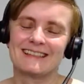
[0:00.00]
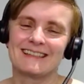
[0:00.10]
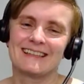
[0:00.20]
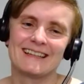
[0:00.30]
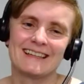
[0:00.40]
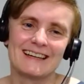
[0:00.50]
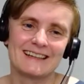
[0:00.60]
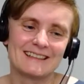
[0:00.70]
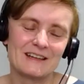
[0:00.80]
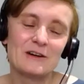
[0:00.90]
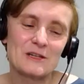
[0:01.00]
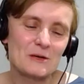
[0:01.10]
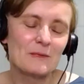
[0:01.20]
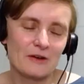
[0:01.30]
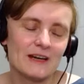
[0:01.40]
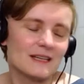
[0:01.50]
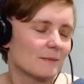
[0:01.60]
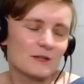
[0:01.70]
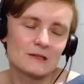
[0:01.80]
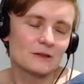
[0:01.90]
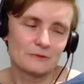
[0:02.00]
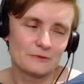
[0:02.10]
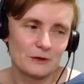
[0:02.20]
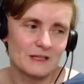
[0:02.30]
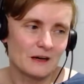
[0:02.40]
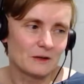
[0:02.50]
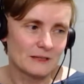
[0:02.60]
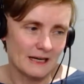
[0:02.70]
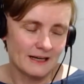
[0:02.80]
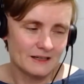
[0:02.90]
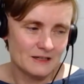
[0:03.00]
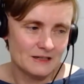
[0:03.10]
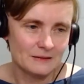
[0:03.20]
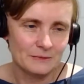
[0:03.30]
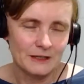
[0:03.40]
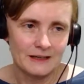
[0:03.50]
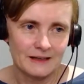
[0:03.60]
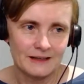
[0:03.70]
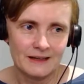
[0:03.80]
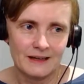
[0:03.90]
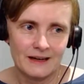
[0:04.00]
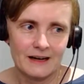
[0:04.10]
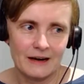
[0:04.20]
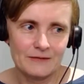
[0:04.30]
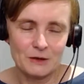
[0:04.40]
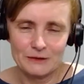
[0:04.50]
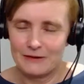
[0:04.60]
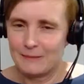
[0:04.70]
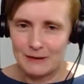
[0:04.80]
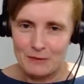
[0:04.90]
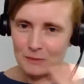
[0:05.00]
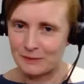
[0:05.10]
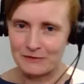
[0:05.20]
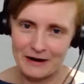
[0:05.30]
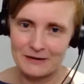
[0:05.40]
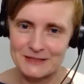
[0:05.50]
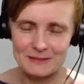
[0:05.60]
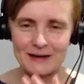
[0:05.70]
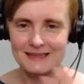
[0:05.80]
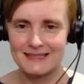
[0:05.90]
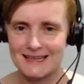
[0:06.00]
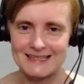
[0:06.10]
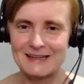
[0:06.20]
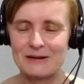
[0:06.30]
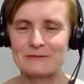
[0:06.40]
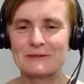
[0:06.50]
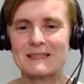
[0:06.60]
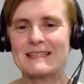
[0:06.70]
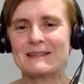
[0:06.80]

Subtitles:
Yeah. No, it should be great. I'm just looking forward to the whole day. Actually, I'm really. I've told the family I won't be around. I'm at the CESI conference.